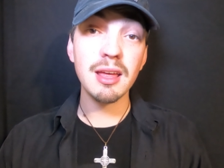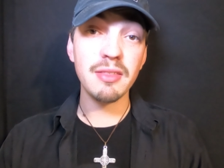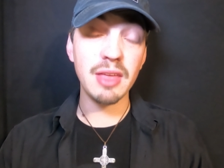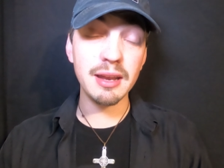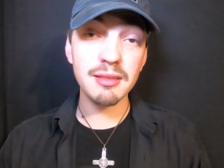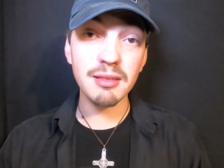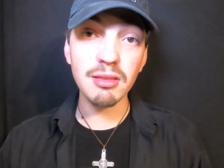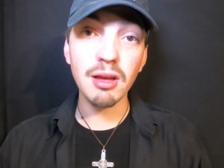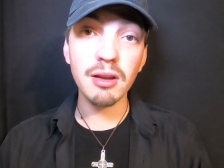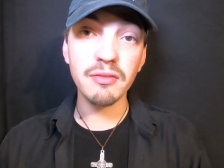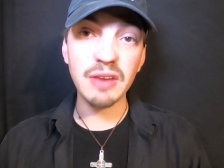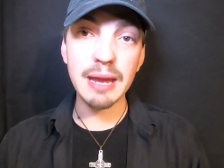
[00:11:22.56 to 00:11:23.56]
That is a
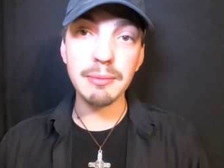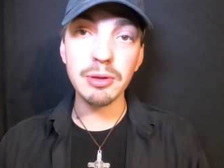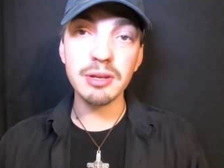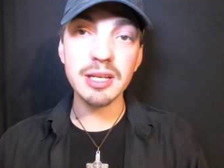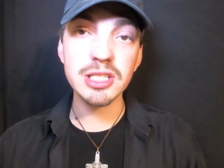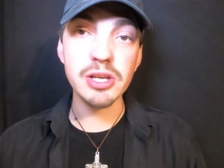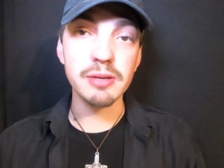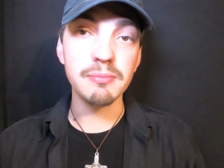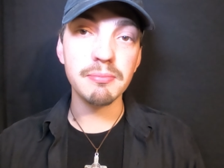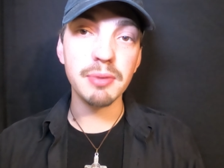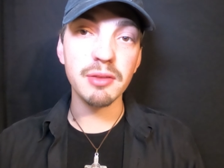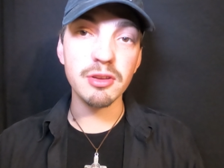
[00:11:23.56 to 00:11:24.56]
lot of
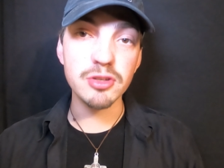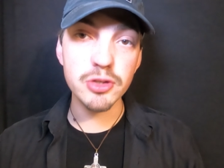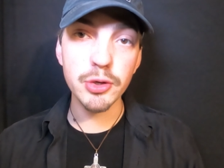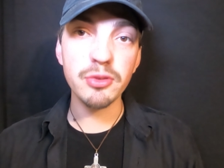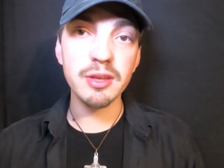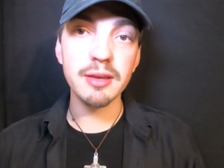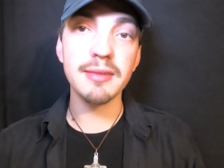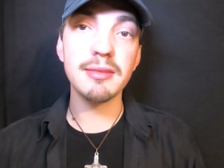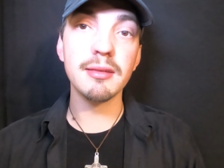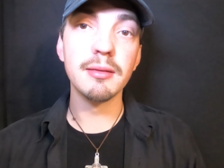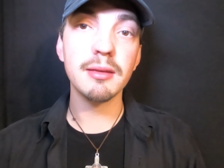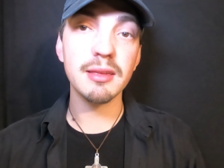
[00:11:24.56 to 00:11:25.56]
ammunition, but the truth
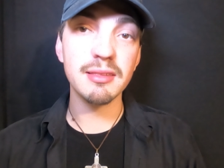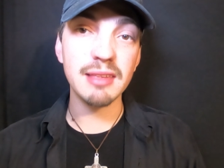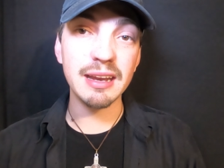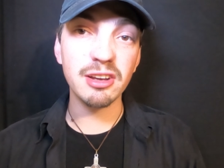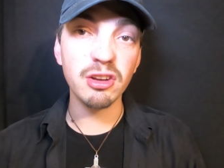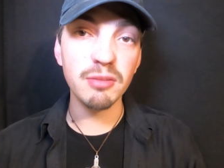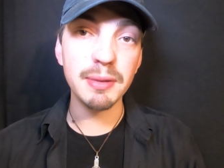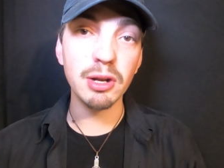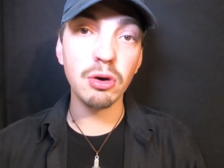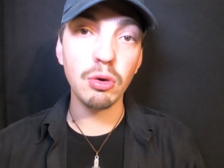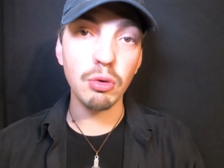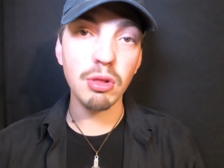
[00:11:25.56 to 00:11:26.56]
is that it could have been
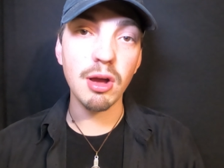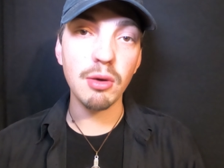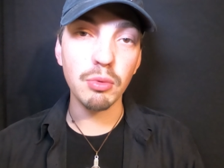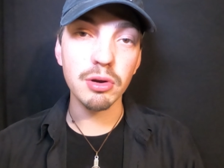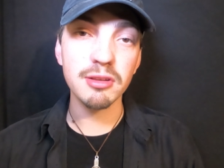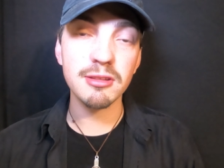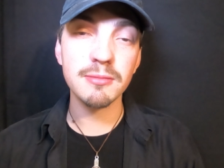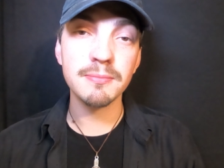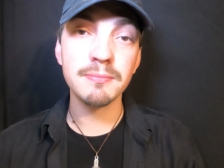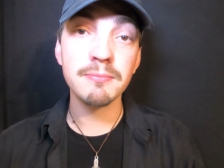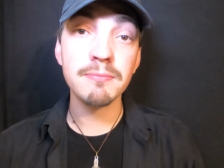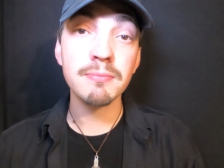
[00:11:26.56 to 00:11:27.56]
a whole lot worse.
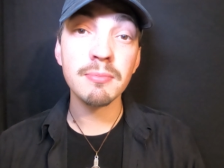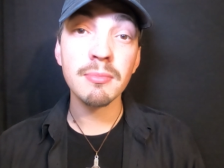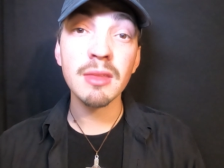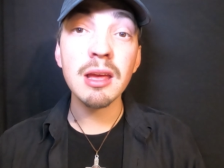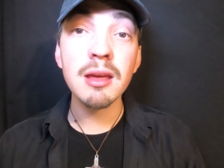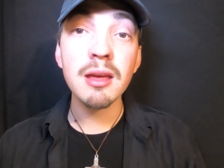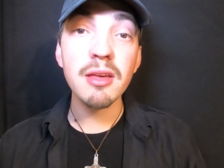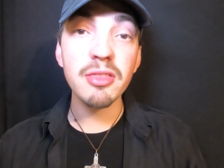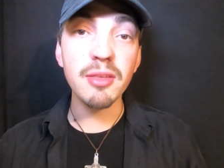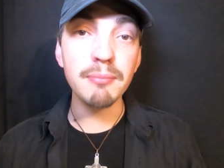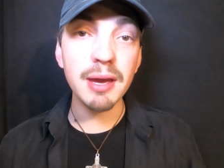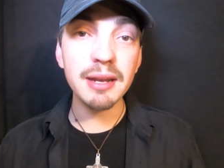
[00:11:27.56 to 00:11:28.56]

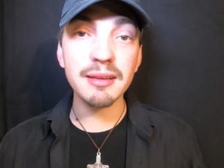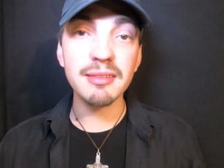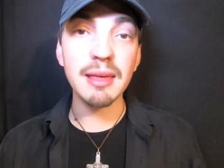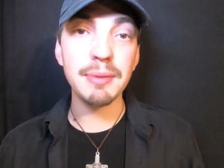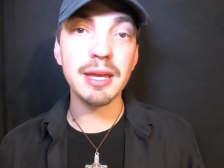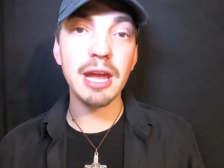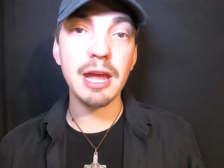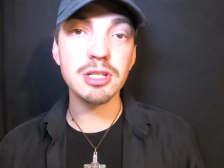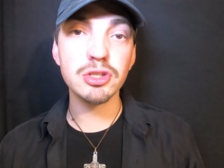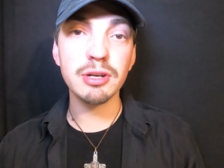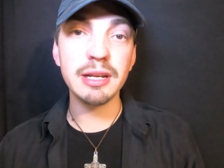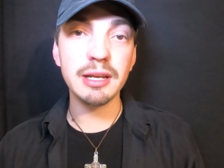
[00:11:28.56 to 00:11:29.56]
The medics that began
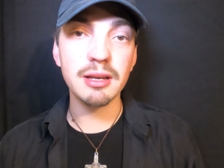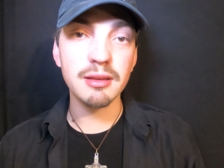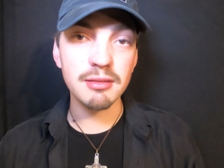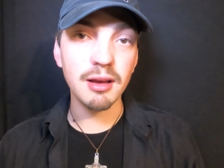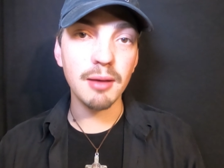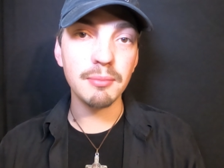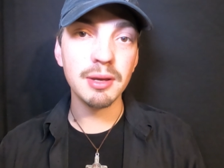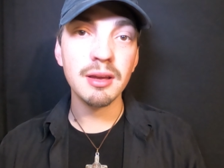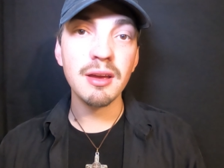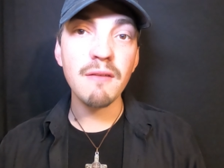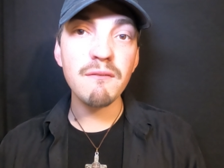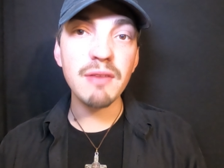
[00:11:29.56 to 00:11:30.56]
treating
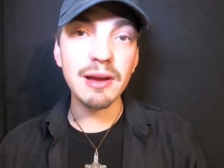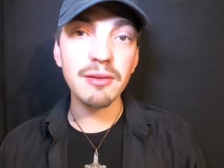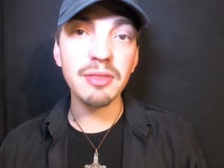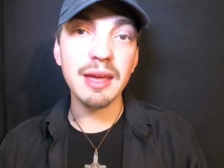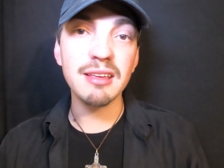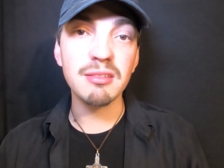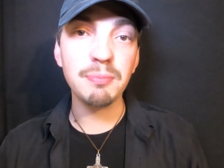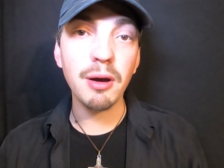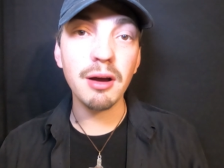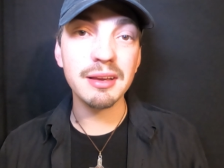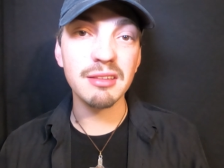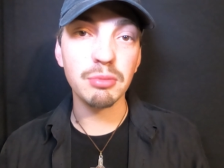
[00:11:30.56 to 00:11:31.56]
Hasan found that his
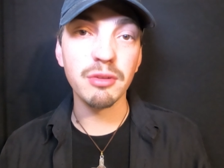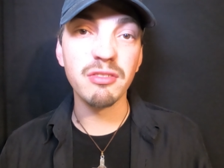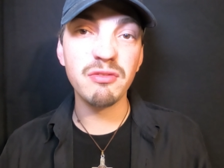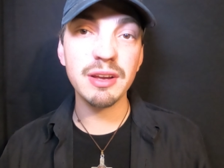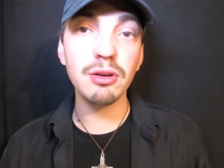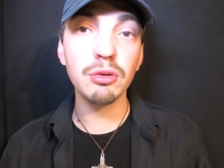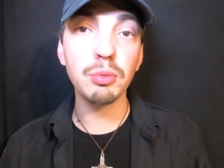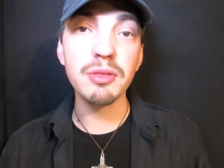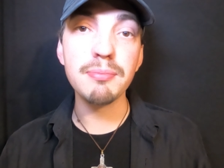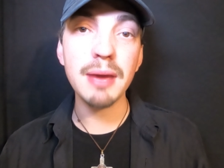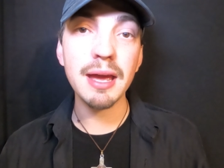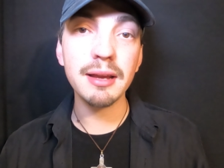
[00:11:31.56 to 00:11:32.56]
pockets were filled
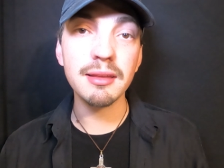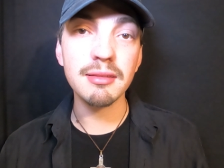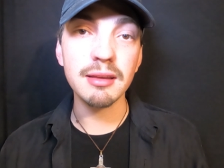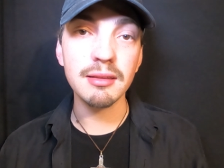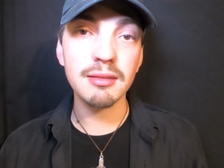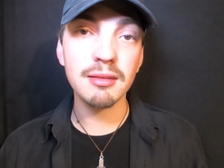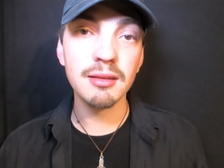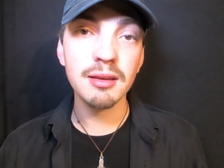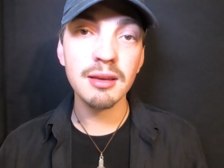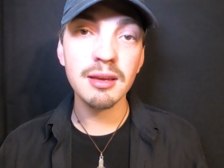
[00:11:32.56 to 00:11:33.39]
with magazines.